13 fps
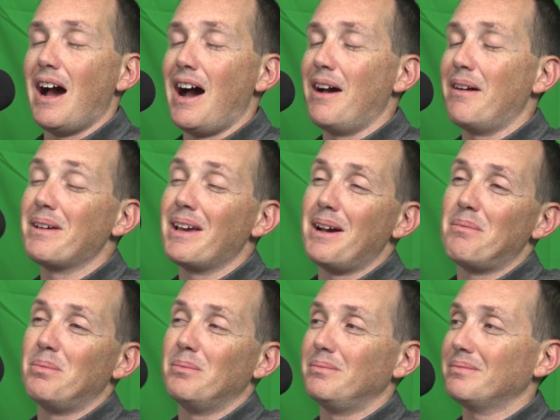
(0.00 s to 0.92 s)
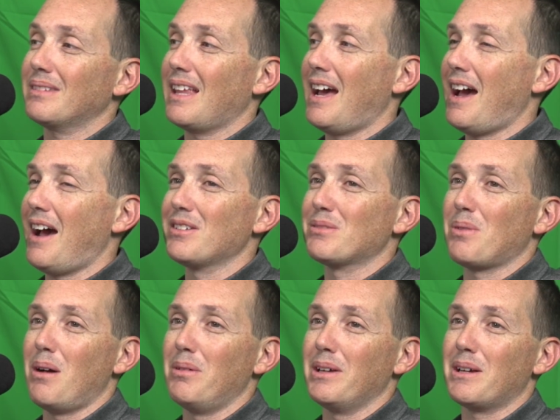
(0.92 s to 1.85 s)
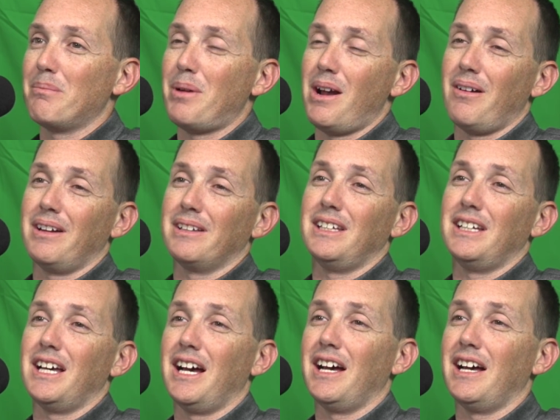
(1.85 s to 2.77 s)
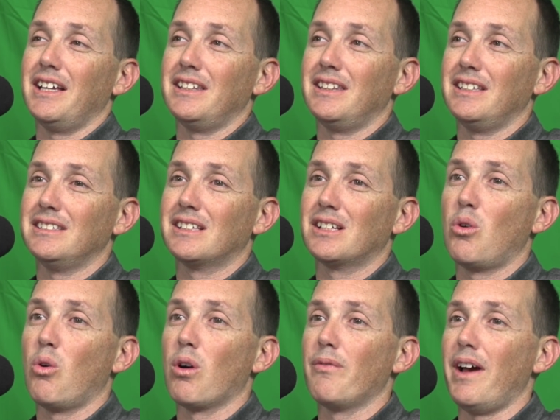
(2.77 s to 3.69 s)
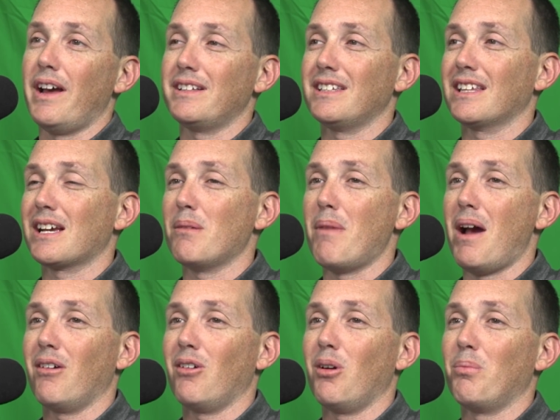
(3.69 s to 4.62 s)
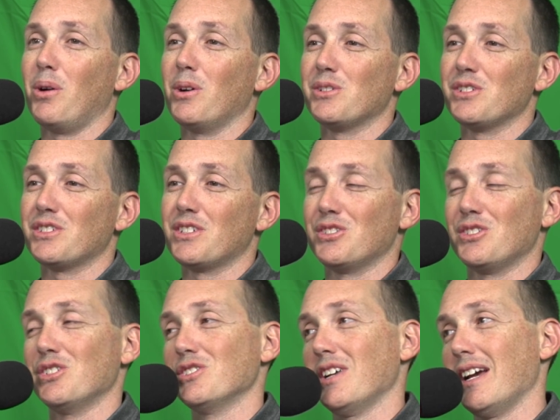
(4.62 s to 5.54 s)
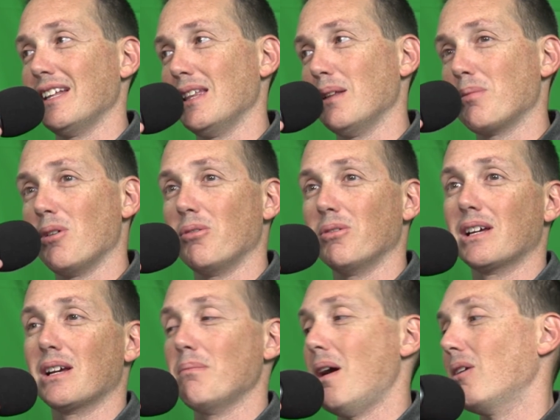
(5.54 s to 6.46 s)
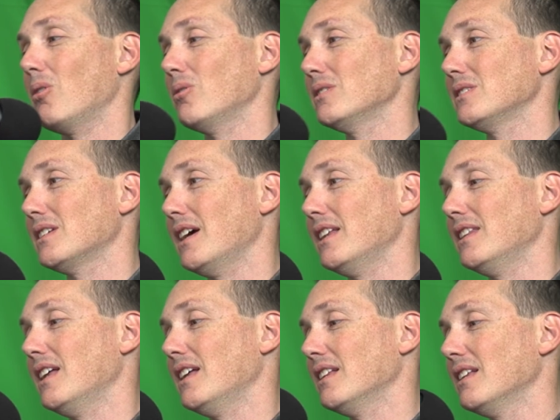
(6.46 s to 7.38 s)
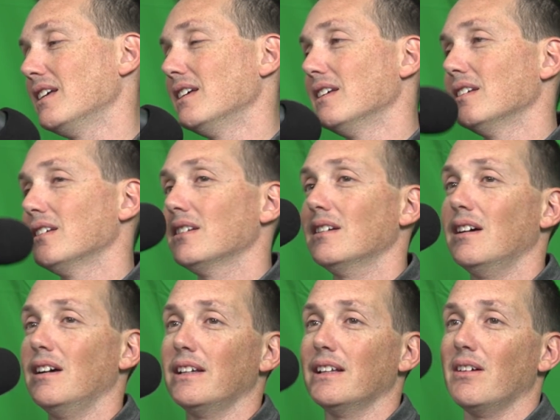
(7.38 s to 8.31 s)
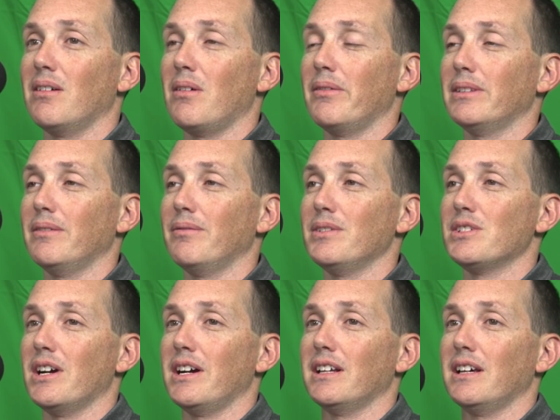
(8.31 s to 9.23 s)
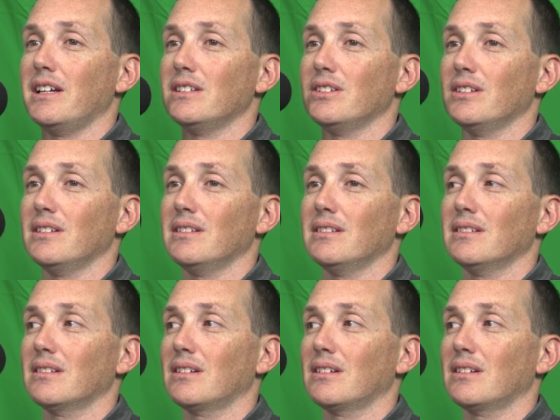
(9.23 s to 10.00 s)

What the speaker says: I was probably comparing the Corvette to the Camaro purchase decision. I ended up going with a Camaro instead, and then I went with the vagina engine.